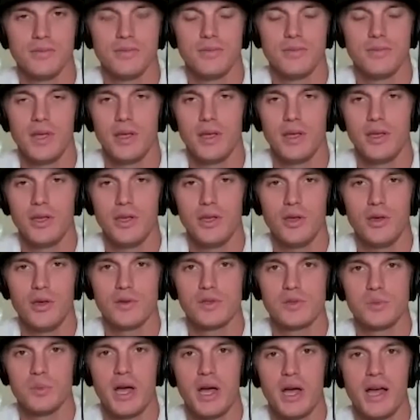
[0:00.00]
a
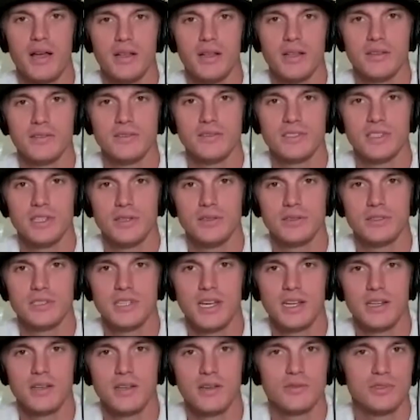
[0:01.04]
huge pile of slow,
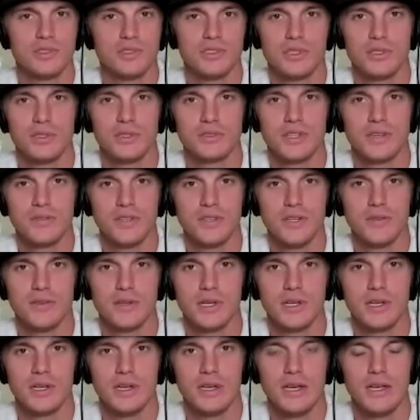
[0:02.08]
sad country songs I've never
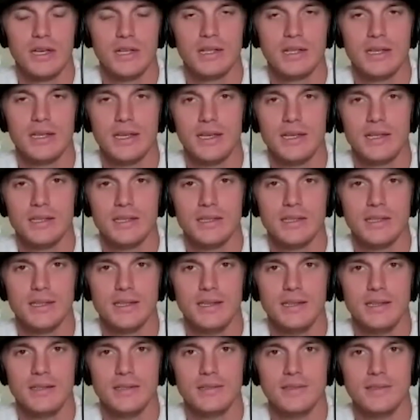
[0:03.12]
cut. And
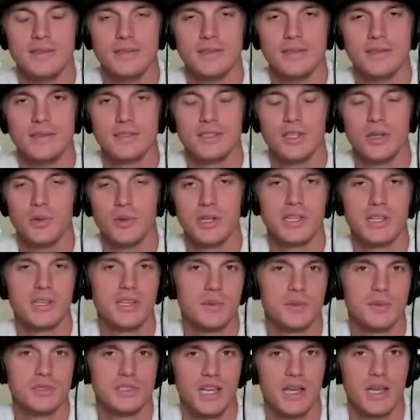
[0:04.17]
uh, so when it
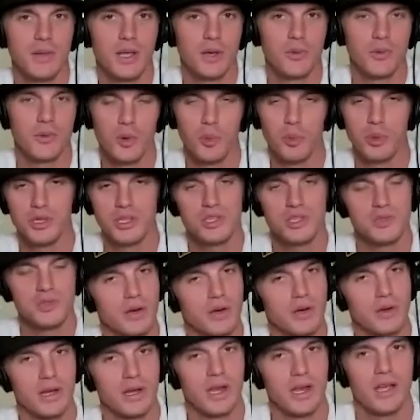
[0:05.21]
comes time, like we were putting this
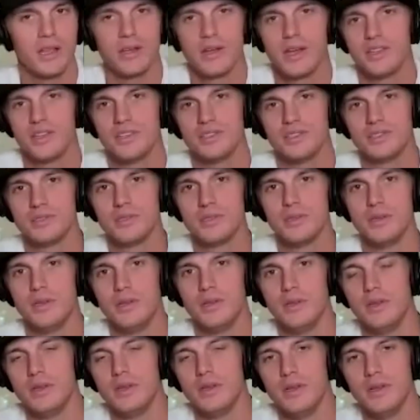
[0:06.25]
together, I just
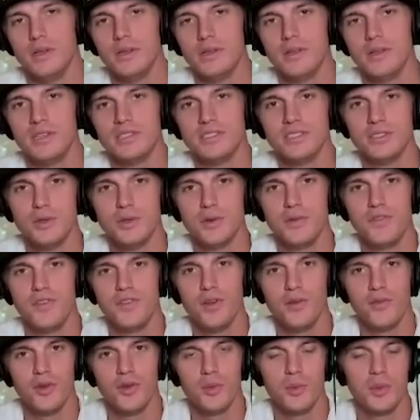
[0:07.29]
listened to a
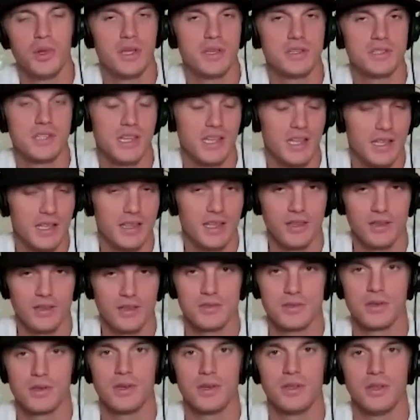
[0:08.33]
few of them and I was like, I think
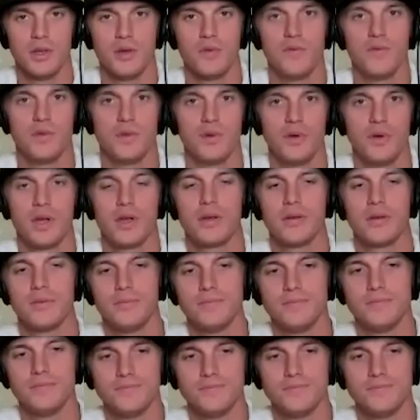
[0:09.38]
those are good enough for the record.